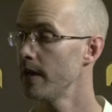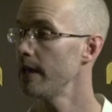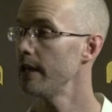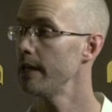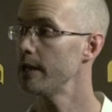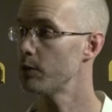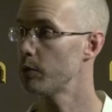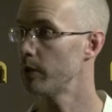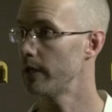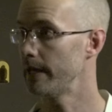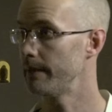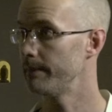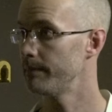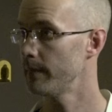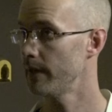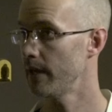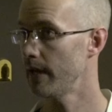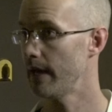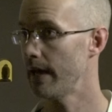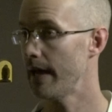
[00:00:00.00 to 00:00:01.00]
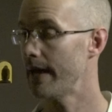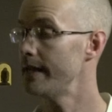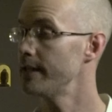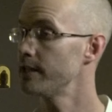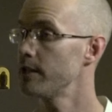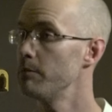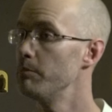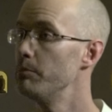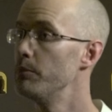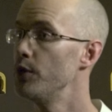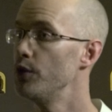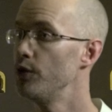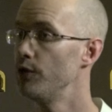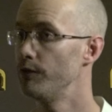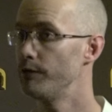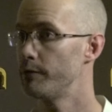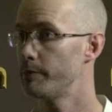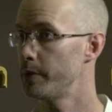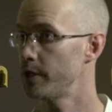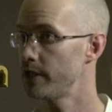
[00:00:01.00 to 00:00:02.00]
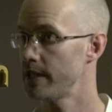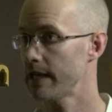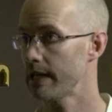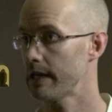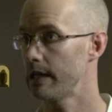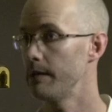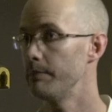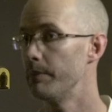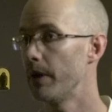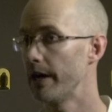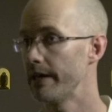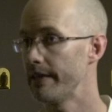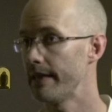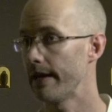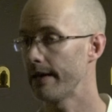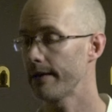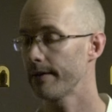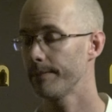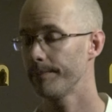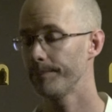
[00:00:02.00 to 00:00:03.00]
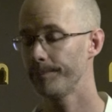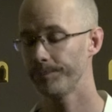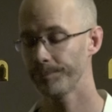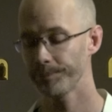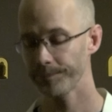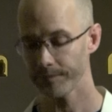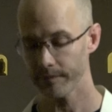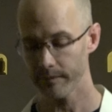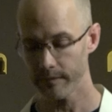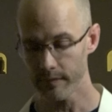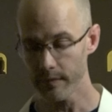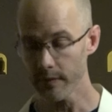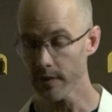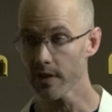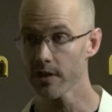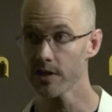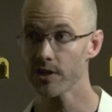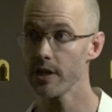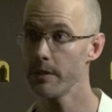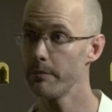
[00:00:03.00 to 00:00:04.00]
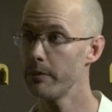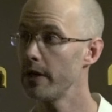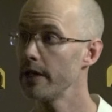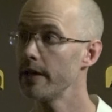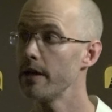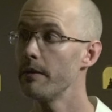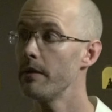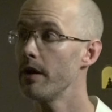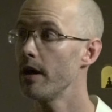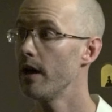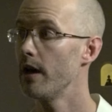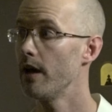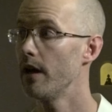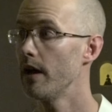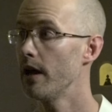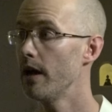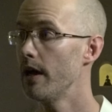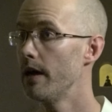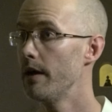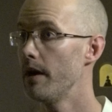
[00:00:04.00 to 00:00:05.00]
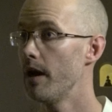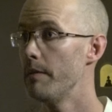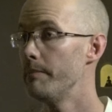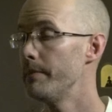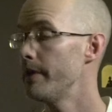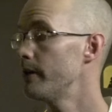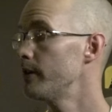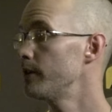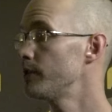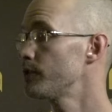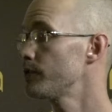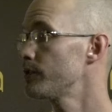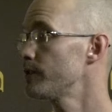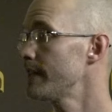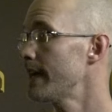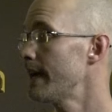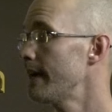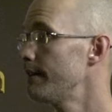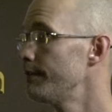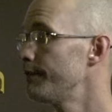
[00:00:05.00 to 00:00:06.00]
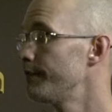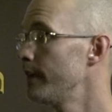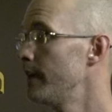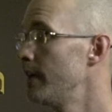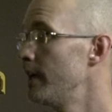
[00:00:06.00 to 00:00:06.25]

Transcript: equally uh, and isn't moved particularly by that. Similarly, a, a, a, mirror doesn't have